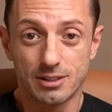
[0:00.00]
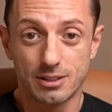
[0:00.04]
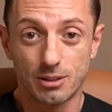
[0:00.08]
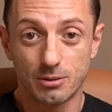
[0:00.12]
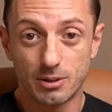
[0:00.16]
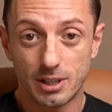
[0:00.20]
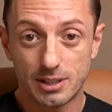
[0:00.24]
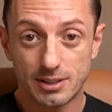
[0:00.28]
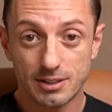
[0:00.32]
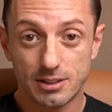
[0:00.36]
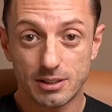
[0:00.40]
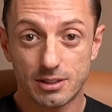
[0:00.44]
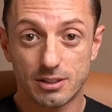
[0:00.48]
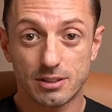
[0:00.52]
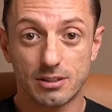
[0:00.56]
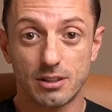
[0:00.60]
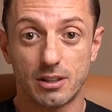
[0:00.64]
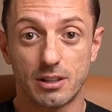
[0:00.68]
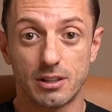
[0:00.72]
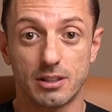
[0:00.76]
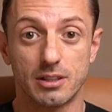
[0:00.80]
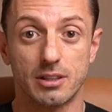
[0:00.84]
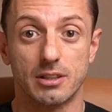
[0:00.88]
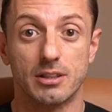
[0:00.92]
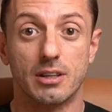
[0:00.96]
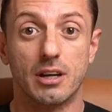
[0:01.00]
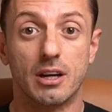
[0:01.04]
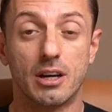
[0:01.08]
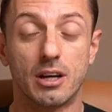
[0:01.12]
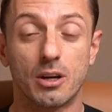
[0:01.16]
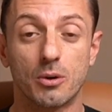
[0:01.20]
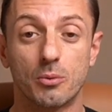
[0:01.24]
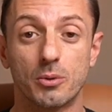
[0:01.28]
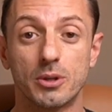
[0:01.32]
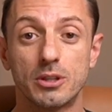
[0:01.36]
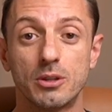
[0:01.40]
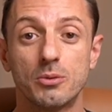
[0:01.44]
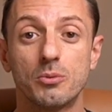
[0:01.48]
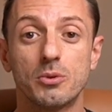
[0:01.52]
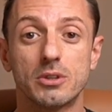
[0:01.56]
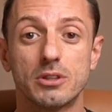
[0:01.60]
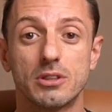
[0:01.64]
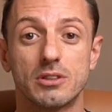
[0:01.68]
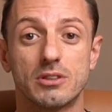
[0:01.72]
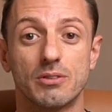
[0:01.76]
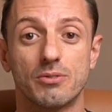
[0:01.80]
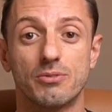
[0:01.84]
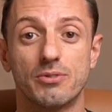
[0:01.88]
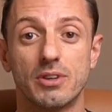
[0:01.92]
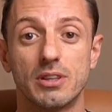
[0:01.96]
So let's get started. When you want
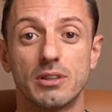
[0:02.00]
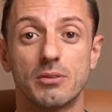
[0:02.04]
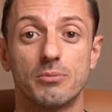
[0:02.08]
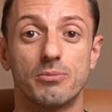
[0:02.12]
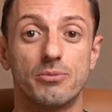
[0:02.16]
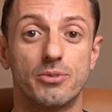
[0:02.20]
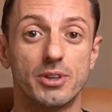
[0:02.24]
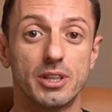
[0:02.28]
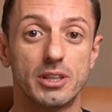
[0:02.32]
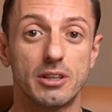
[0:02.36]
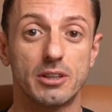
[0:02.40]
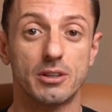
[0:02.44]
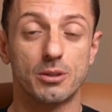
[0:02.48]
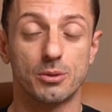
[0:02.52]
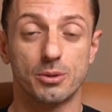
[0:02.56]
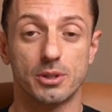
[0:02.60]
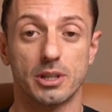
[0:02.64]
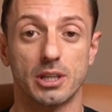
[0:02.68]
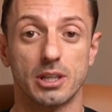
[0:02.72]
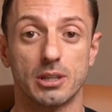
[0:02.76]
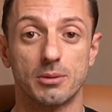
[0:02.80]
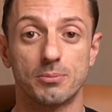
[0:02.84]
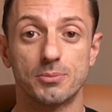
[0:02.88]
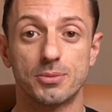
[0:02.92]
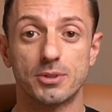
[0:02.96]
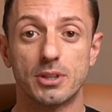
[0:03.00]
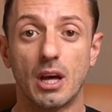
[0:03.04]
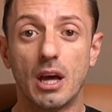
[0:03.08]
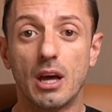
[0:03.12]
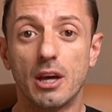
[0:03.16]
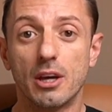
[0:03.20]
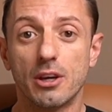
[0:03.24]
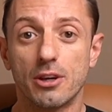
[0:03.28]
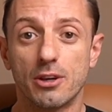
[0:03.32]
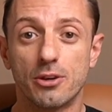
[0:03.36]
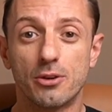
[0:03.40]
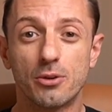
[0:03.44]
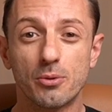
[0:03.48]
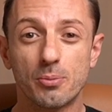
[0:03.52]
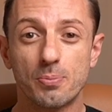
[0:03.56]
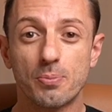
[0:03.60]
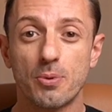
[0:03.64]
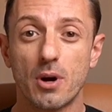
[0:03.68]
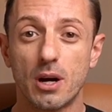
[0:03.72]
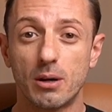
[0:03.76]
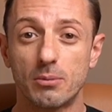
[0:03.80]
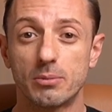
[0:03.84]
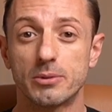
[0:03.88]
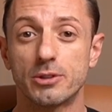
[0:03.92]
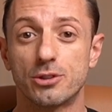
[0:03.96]
to develop video games, you're
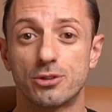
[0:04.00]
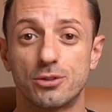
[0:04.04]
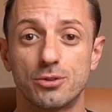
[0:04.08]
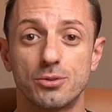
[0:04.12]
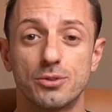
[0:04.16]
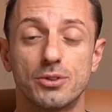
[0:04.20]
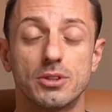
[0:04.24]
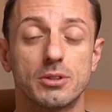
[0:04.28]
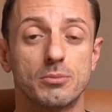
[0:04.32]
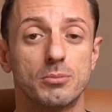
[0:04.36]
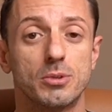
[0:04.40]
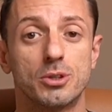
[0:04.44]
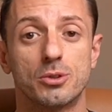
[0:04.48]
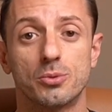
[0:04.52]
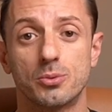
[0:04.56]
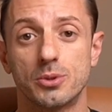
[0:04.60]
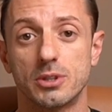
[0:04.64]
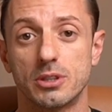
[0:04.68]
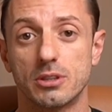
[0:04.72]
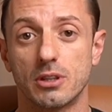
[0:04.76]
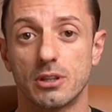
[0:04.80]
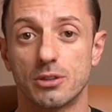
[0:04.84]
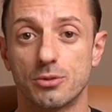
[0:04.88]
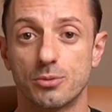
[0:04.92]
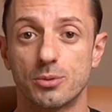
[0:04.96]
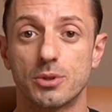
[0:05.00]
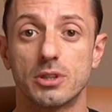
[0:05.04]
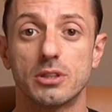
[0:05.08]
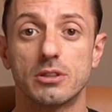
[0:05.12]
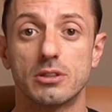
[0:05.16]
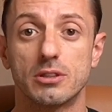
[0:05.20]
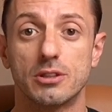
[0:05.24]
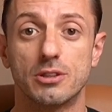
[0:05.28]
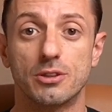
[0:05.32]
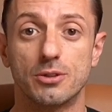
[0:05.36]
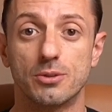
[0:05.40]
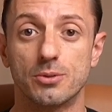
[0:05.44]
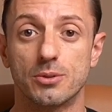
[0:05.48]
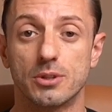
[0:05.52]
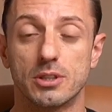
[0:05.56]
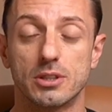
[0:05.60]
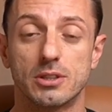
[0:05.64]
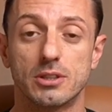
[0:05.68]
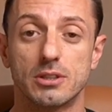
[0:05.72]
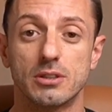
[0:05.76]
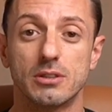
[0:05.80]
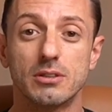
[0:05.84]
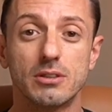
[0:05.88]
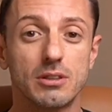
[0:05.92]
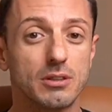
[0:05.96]
probably choosing between Unreal and
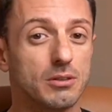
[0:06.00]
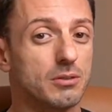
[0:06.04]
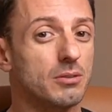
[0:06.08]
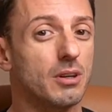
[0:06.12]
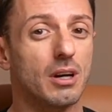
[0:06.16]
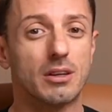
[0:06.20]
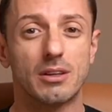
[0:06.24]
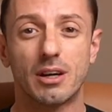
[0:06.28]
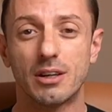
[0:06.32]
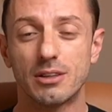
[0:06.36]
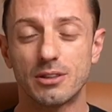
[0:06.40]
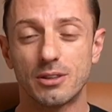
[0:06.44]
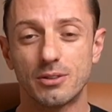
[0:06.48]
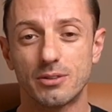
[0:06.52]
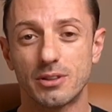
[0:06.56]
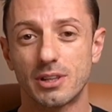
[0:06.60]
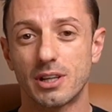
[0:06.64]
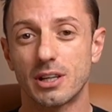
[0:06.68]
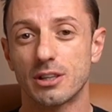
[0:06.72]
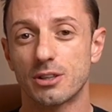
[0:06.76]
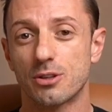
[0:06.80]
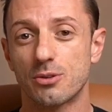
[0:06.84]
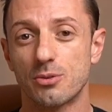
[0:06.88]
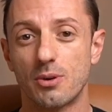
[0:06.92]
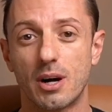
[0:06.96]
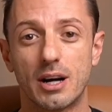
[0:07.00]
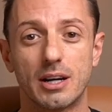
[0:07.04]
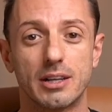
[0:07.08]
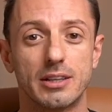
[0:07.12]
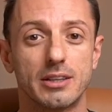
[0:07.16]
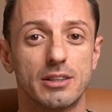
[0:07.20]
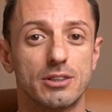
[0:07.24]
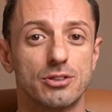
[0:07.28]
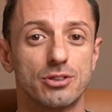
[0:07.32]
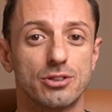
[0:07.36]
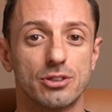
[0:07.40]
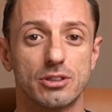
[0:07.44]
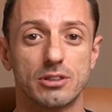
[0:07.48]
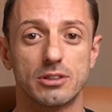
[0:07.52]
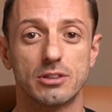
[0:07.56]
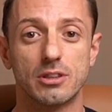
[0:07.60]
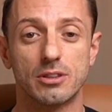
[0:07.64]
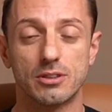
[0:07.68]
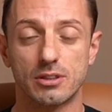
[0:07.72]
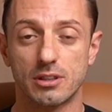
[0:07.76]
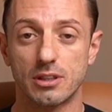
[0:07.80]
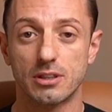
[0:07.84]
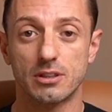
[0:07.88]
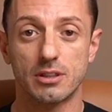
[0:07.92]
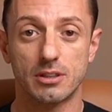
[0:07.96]
Unity. I know you got Engine
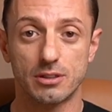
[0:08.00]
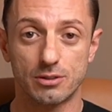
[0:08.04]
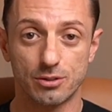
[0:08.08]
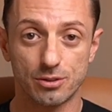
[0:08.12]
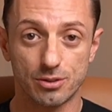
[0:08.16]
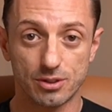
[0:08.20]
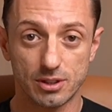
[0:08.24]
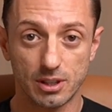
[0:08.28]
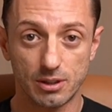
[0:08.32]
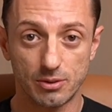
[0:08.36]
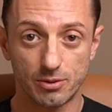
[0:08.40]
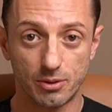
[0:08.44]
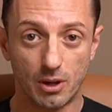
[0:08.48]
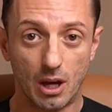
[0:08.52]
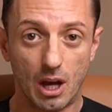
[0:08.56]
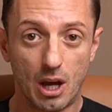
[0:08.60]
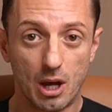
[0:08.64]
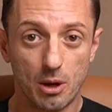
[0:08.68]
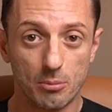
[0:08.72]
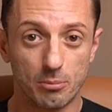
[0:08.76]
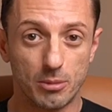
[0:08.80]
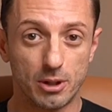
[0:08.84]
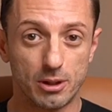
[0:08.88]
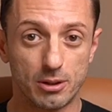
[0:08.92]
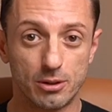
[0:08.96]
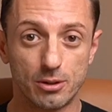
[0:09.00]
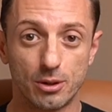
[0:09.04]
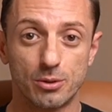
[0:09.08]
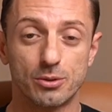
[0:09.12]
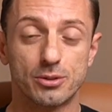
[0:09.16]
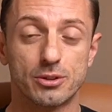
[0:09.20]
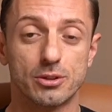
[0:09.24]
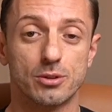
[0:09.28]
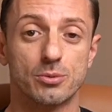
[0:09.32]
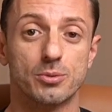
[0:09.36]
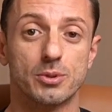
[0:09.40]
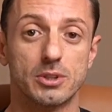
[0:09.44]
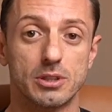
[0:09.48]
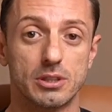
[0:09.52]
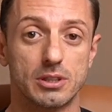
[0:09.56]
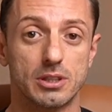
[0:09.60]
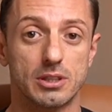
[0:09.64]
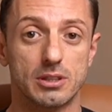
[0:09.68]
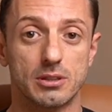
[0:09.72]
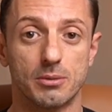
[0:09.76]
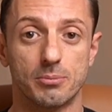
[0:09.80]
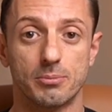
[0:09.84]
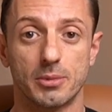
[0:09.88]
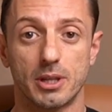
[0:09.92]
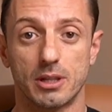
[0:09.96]
and you got other stuff, but those are really
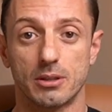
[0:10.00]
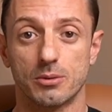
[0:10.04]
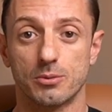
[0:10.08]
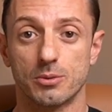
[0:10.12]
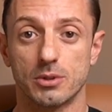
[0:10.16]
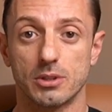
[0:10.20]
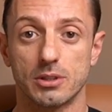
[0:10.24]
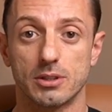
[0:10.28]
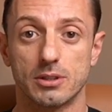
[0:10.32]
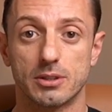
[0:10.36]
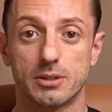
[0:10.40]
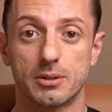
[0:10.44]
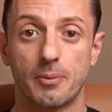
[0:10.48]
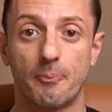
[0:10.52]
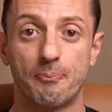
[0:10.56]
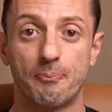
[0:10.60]
the main ones.